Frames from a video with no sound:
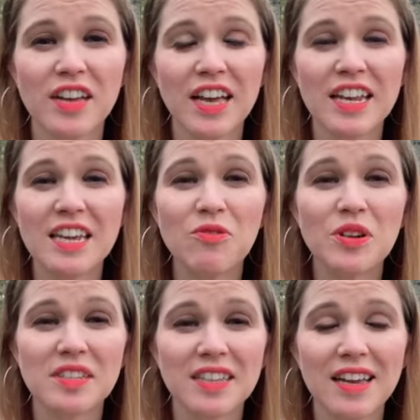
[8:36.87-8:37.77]
And he would
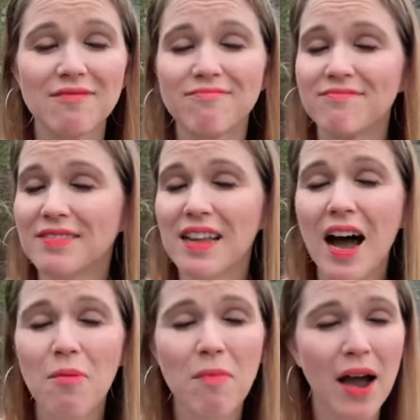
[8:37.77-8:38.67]
have said,
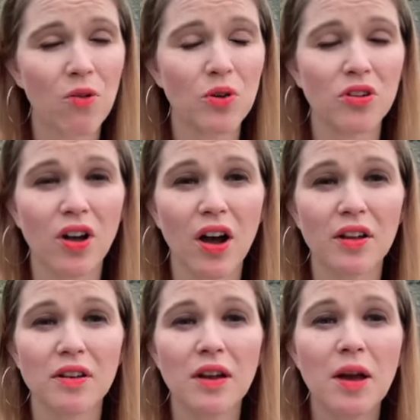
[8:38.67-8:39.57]
not my will, God,